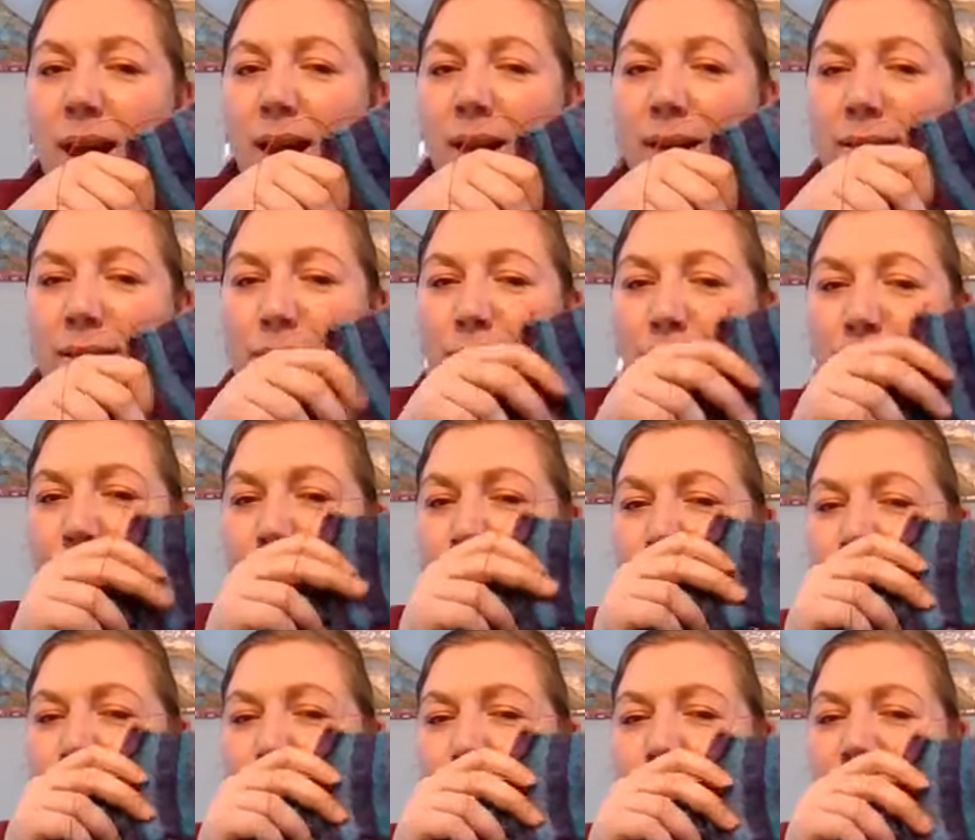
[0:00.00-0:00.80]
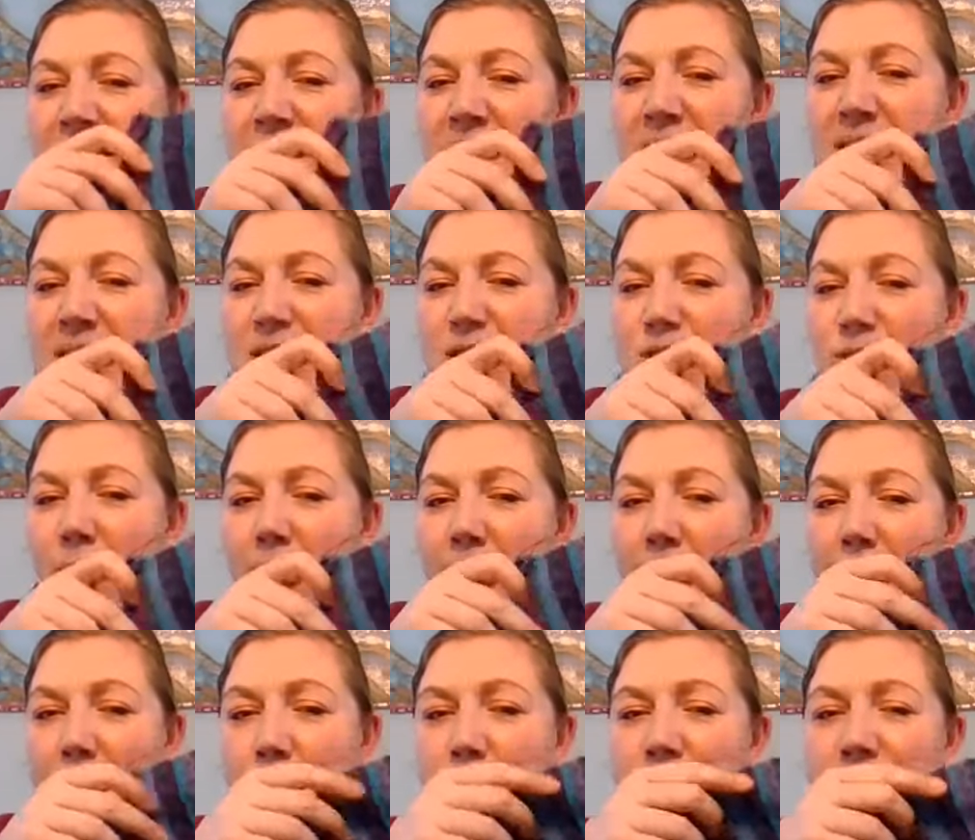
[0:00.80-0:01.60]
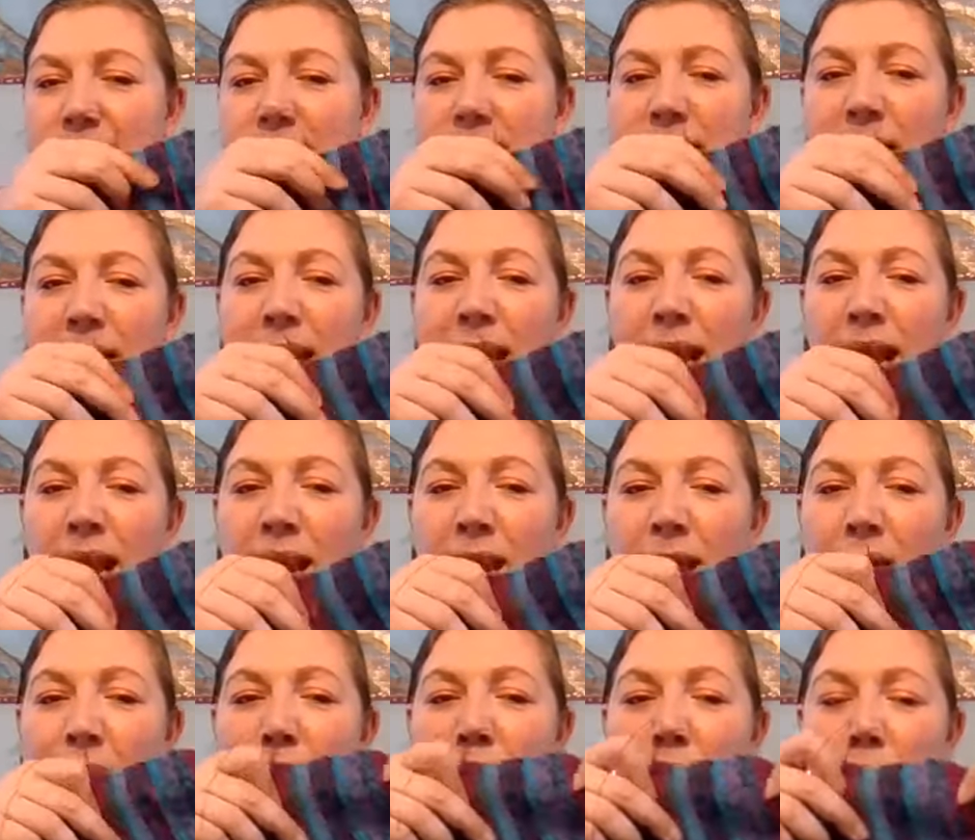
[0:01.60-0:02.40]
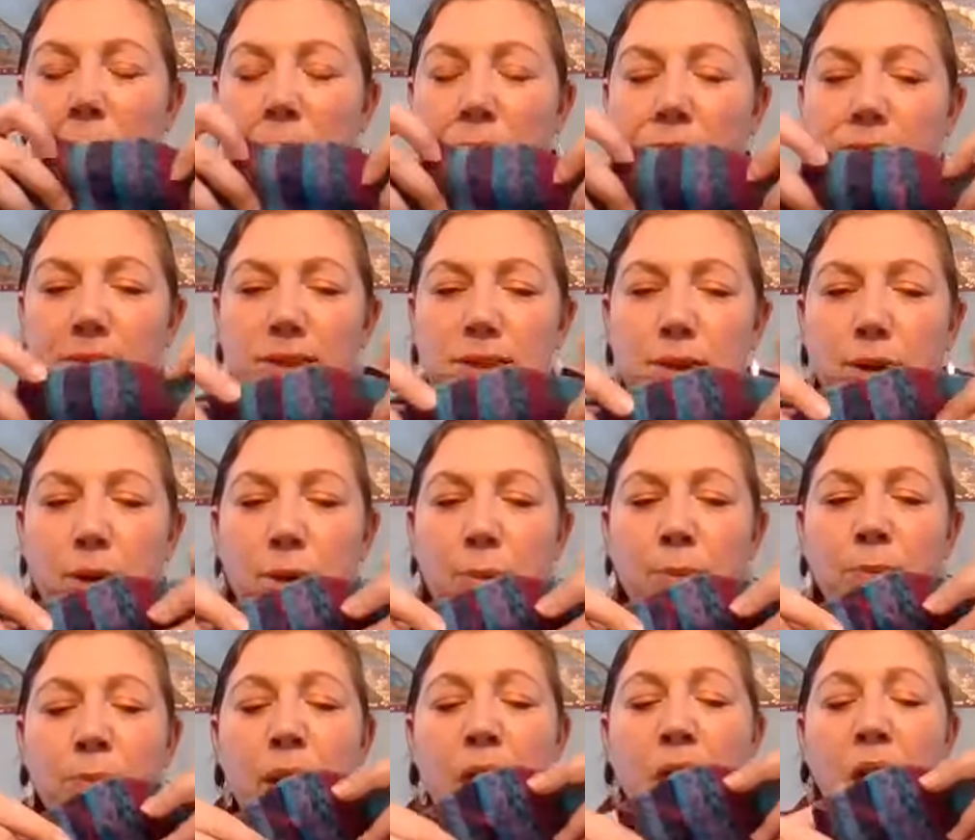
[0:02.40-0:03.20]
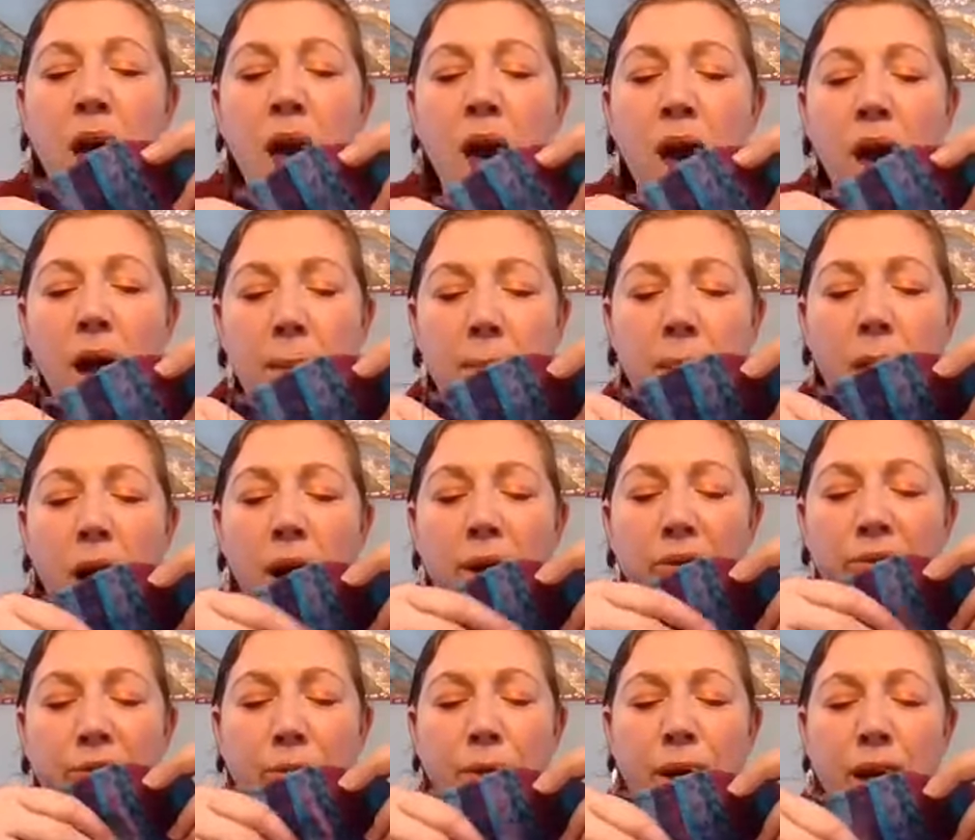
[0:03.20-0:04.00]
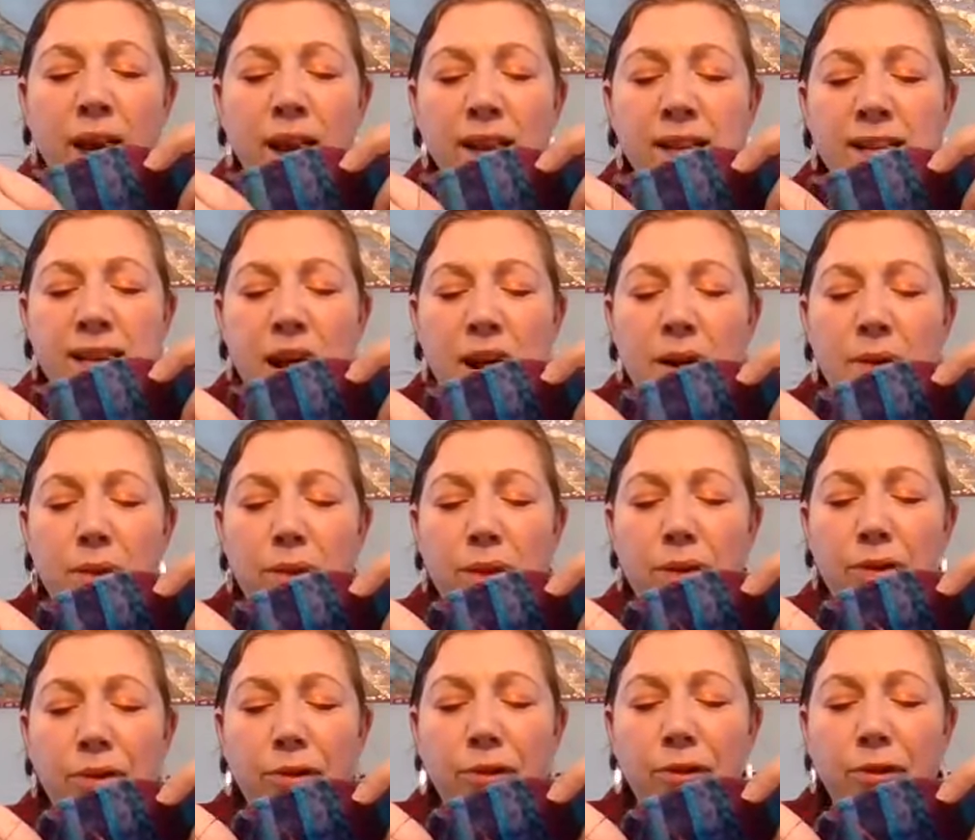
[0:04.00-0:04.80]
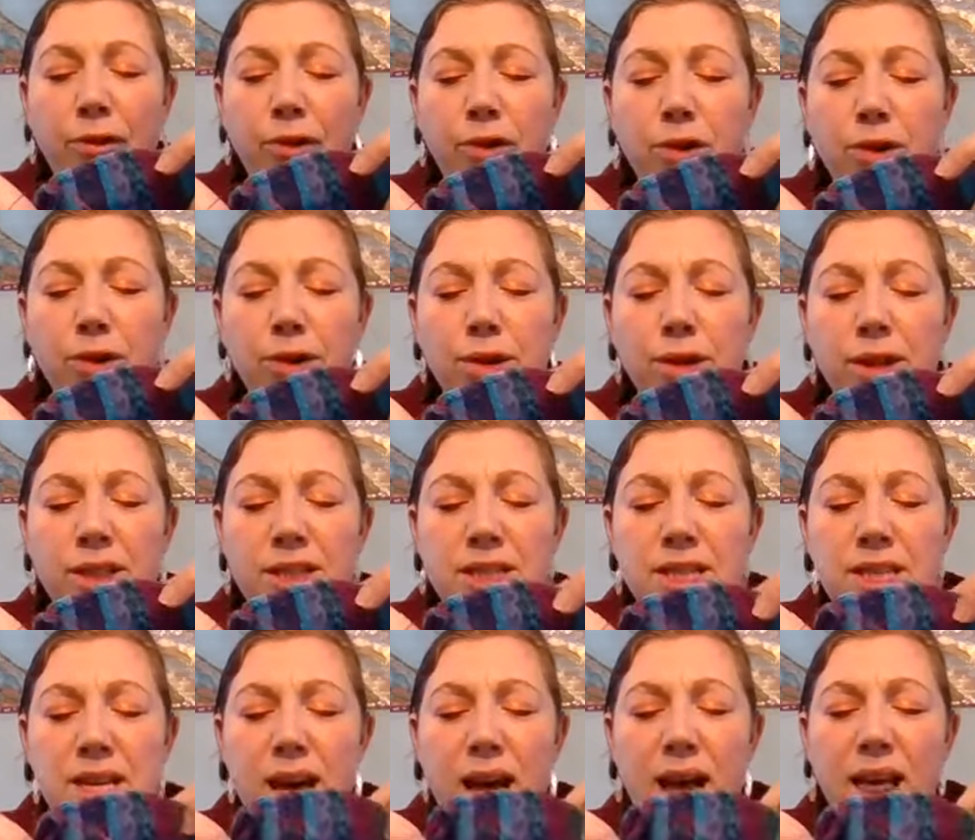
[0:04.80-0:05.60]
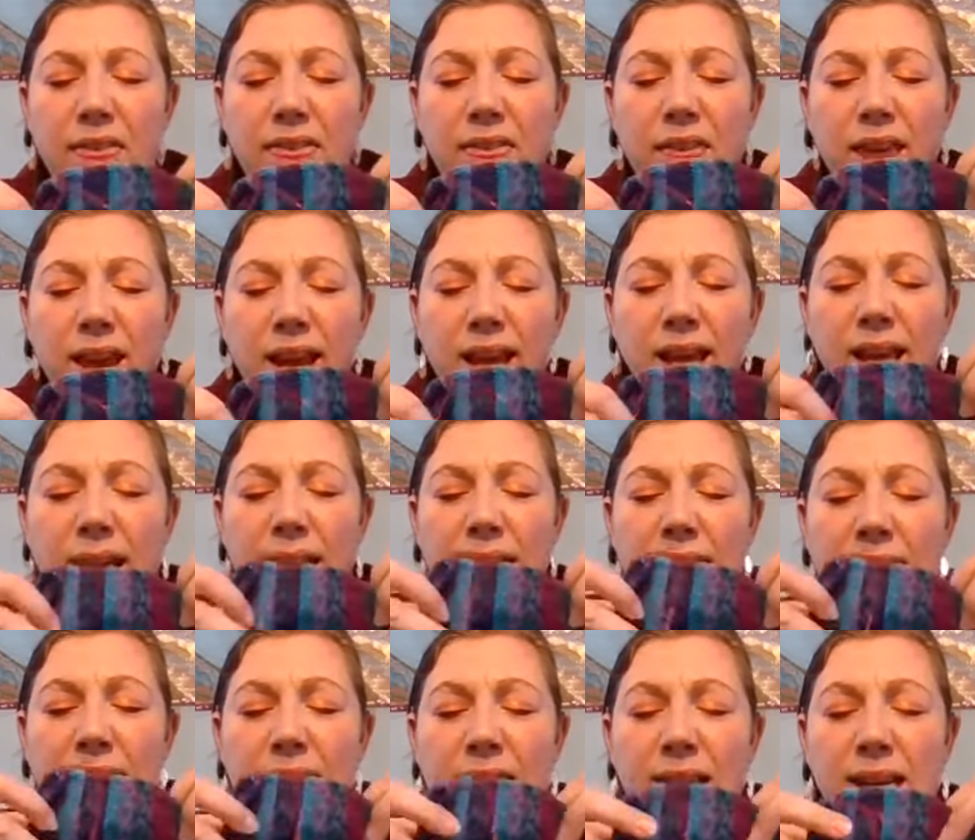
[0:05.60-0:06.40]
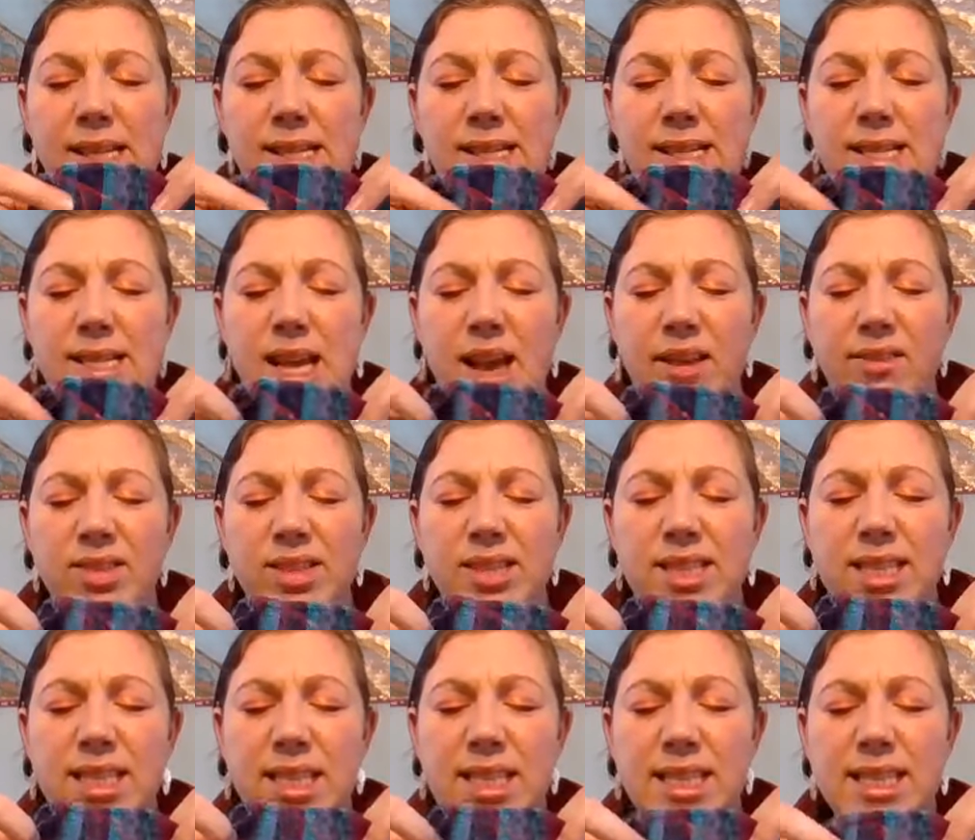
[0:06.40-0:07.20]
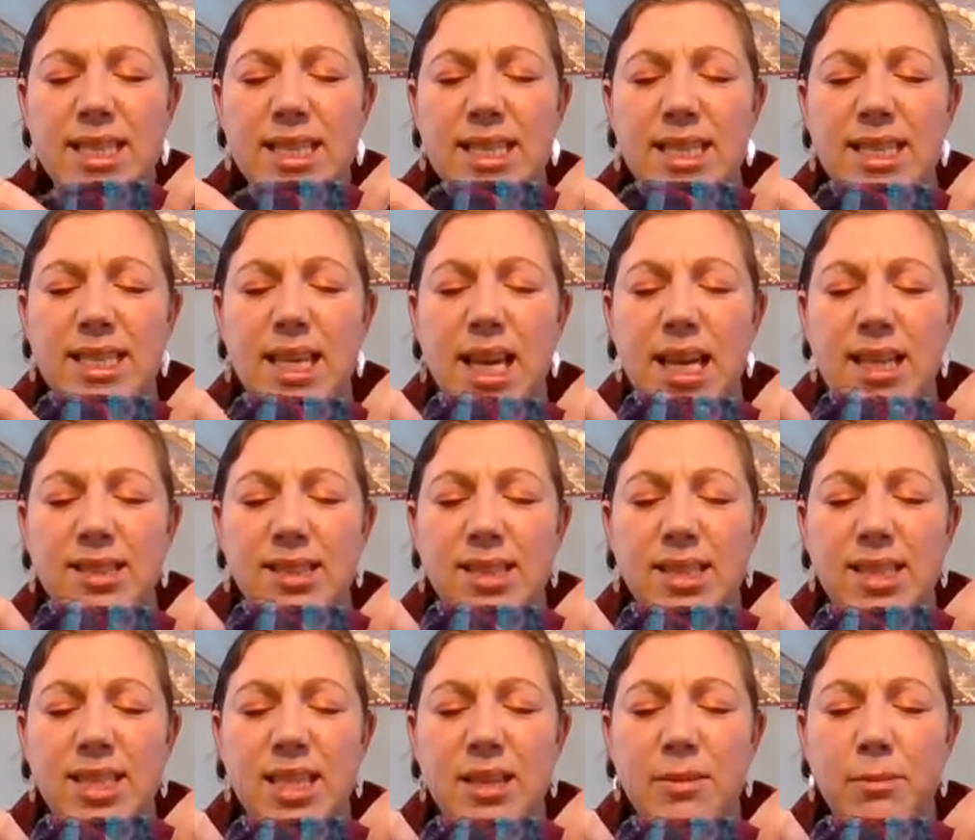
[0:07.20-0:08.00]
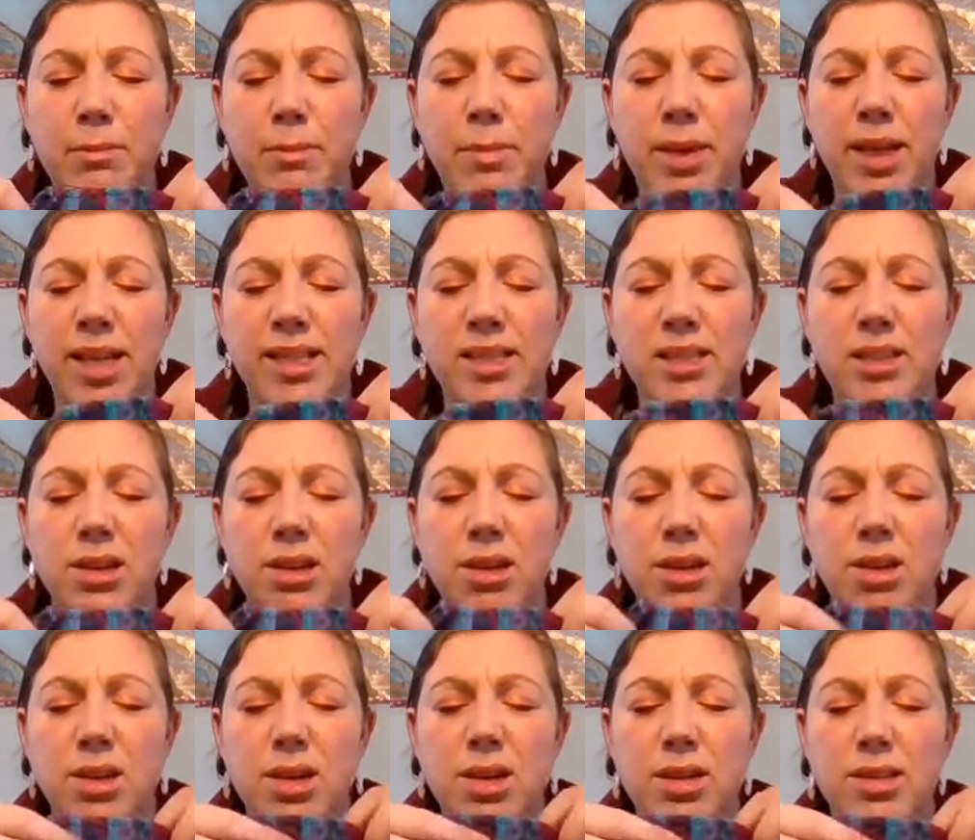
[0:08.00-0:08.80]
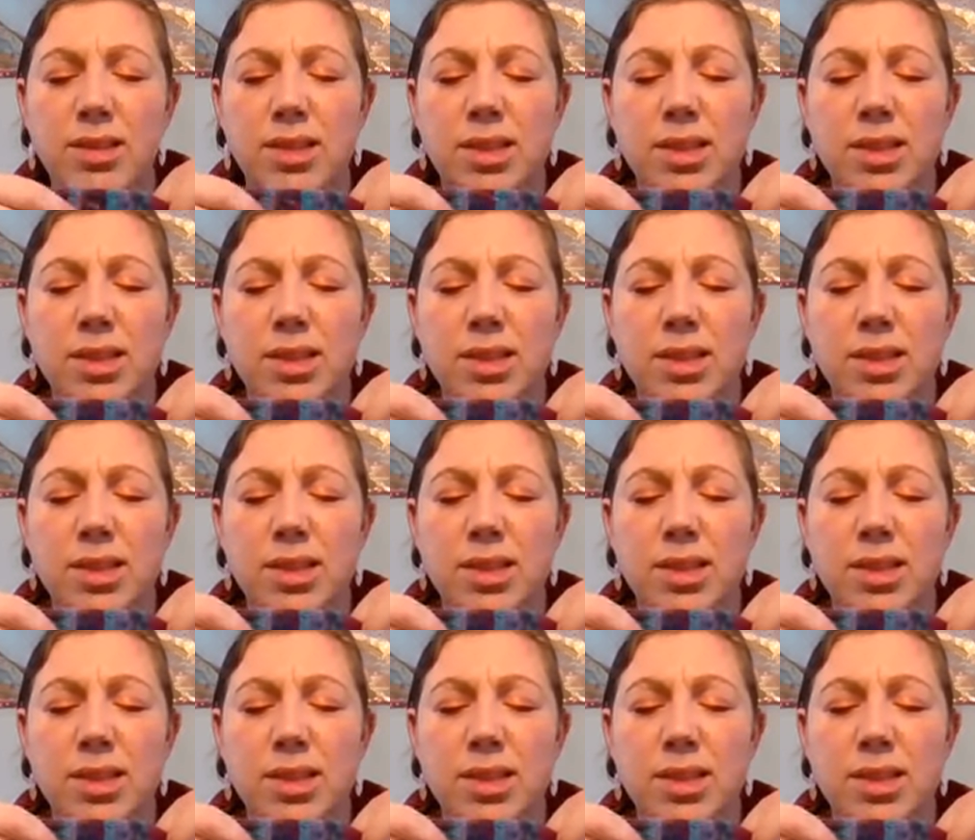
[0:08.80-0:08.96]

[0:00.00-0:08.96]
with the stripes, knitting it up. So I'm halfway down the foot. I think I need 17 centimeters